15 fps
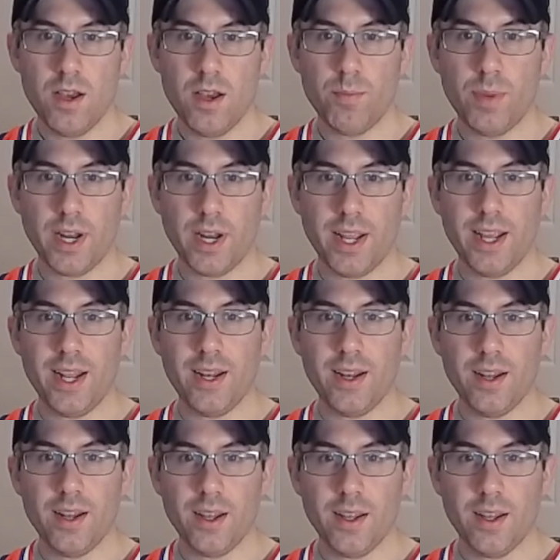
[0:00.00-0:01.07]
but
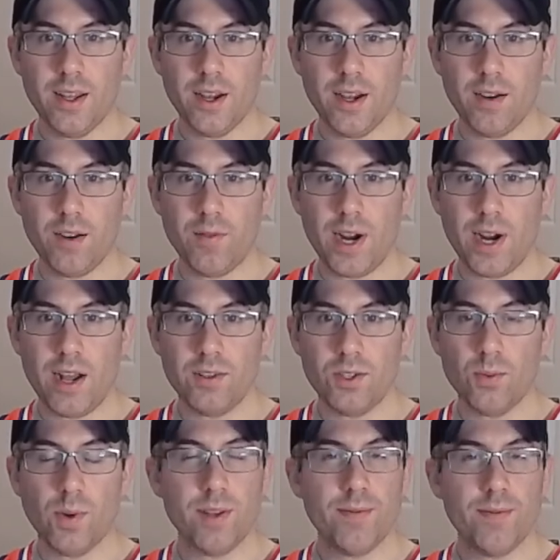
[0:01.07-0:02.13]
in around
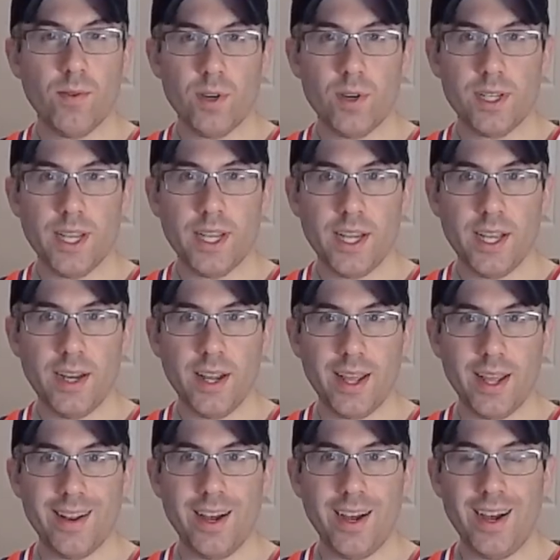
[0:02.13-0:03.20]
2014
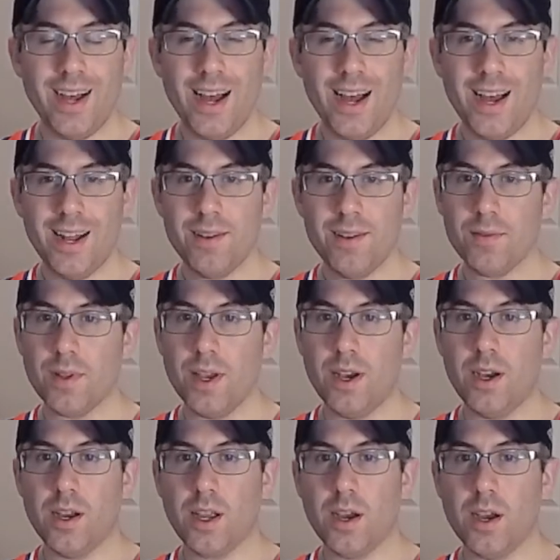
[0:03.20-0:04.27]
and on,
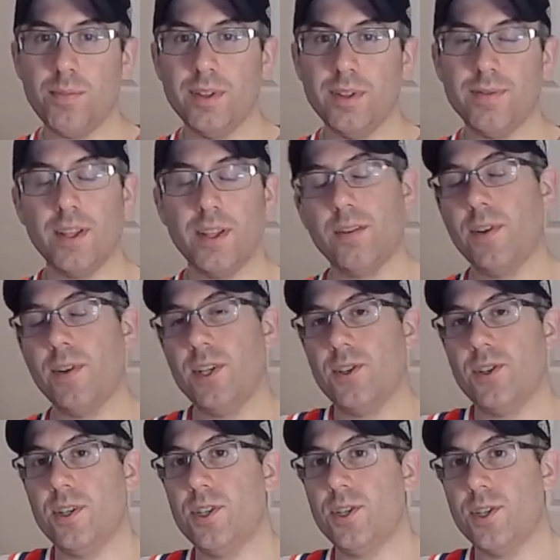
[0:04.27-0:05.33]
a couple of other
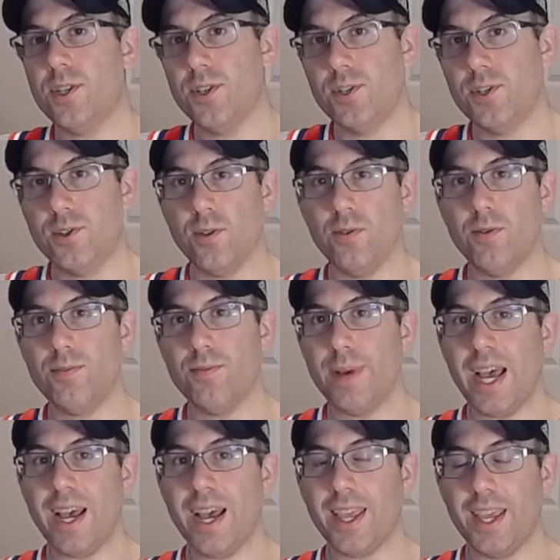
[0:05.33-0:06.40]
researchers dove
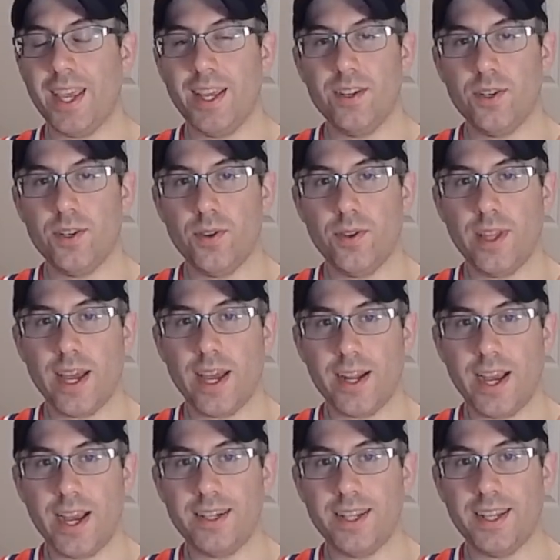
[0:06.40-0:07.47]
back into that
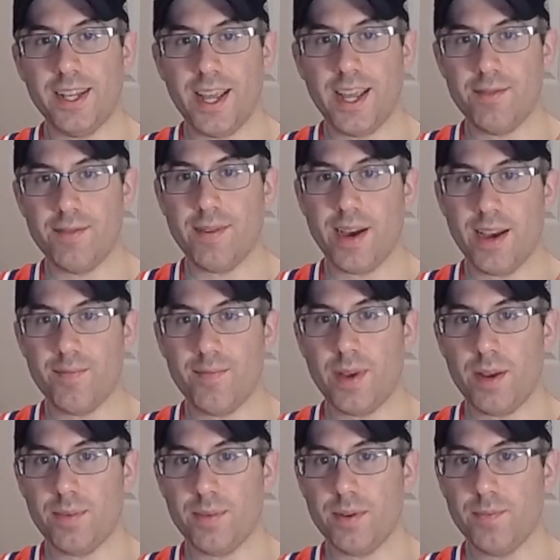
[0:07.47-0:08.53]
1985
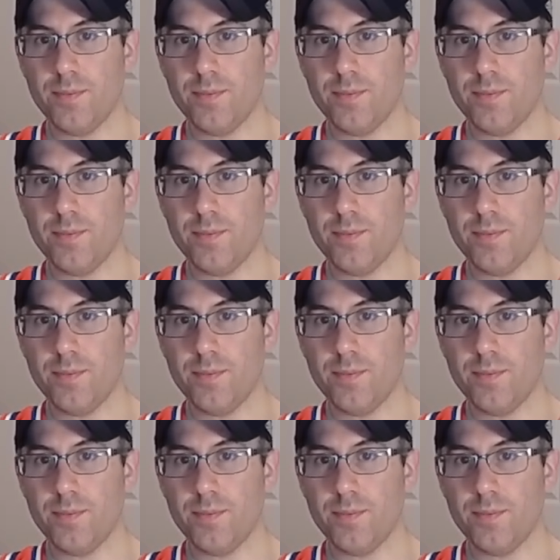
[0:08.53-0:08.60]
paper,